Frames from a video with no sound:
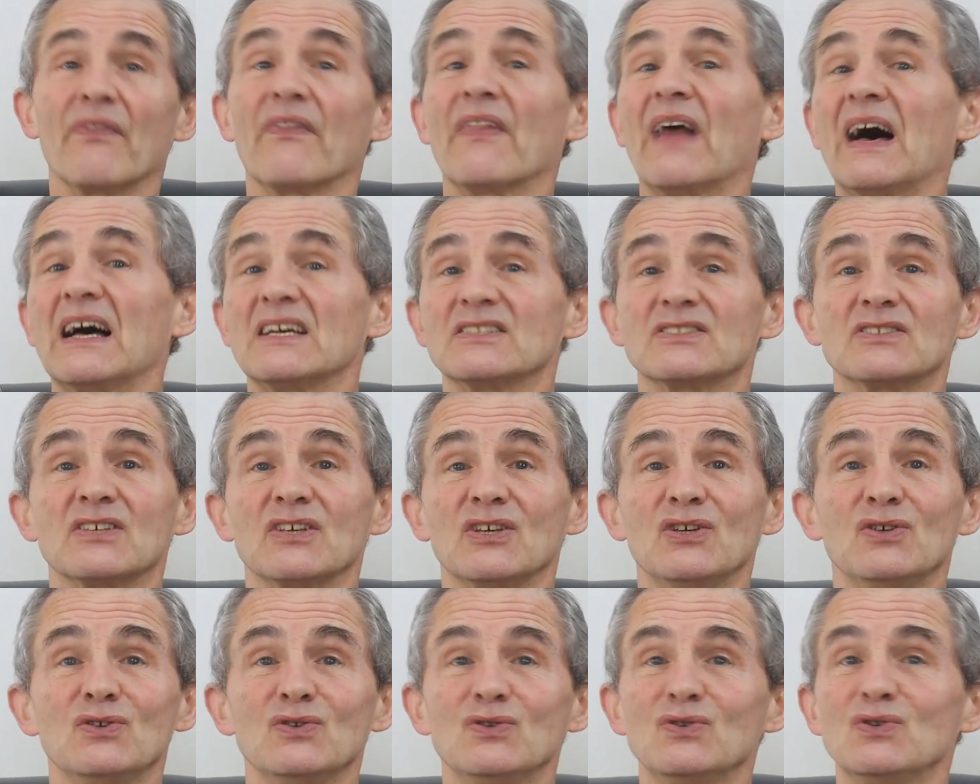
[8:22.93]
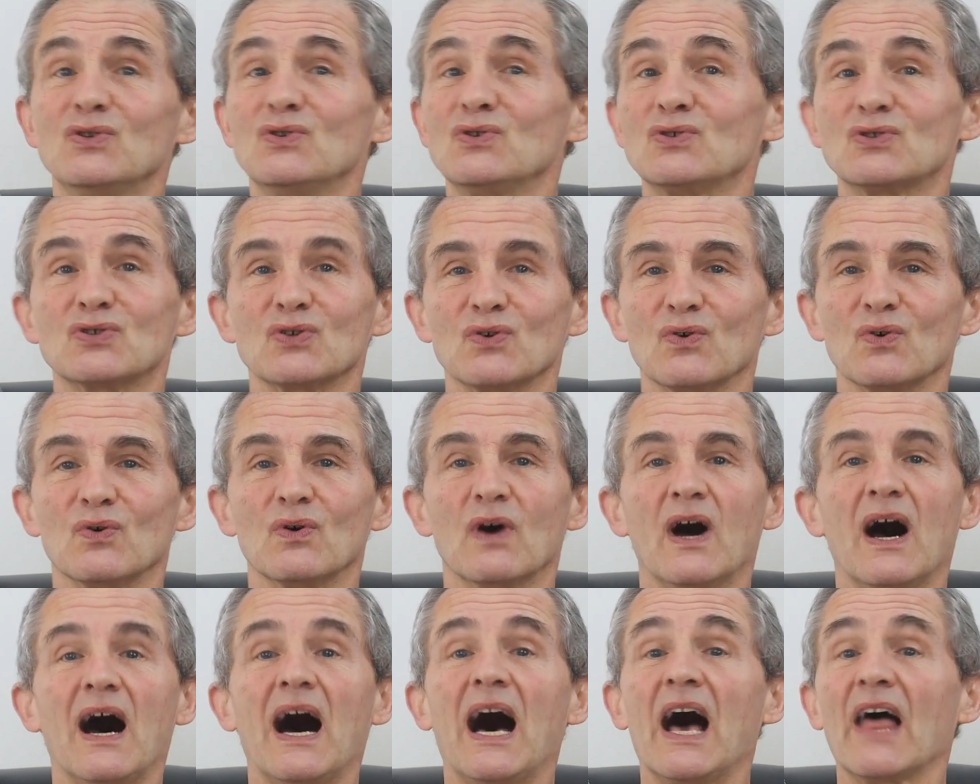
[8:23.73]
That's the
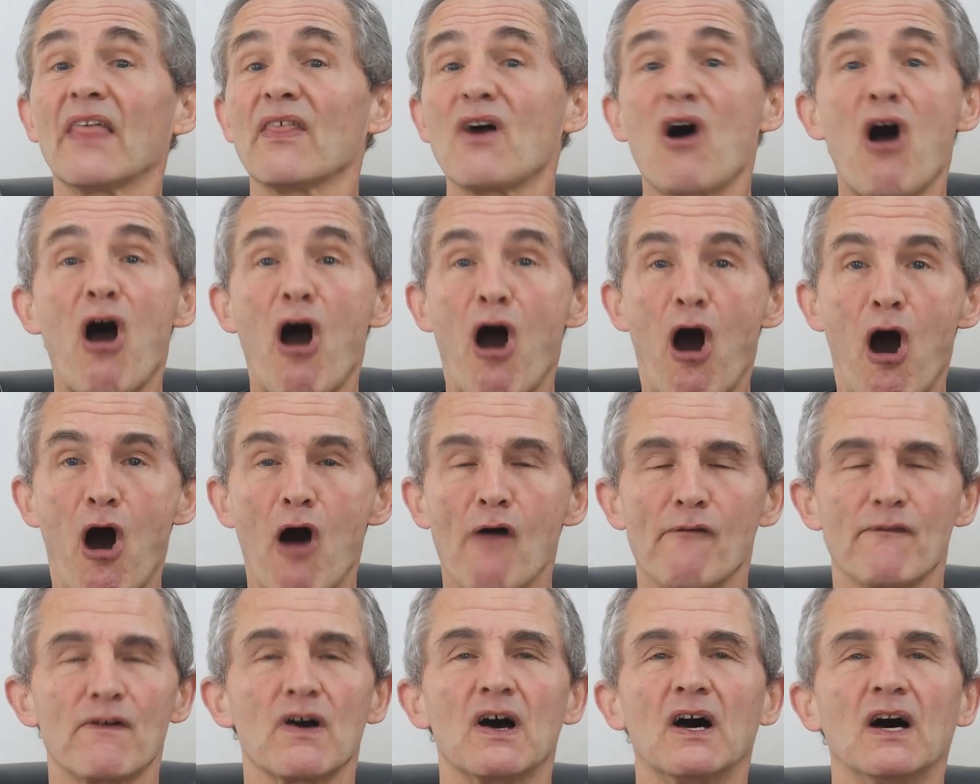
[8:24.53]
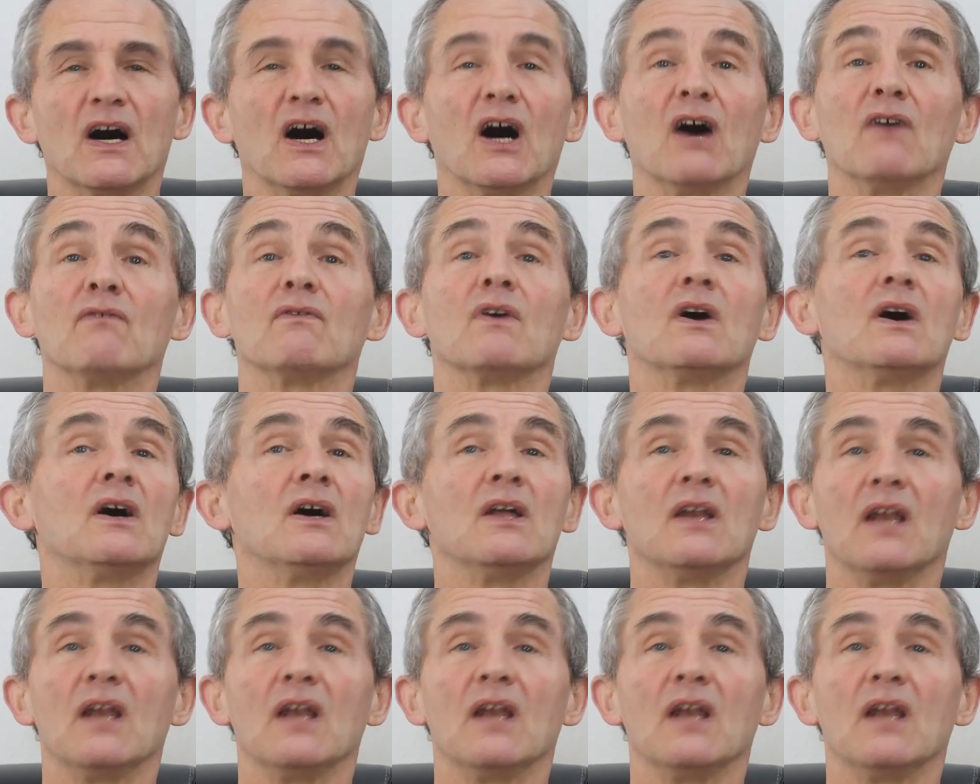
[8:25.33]
usual other half of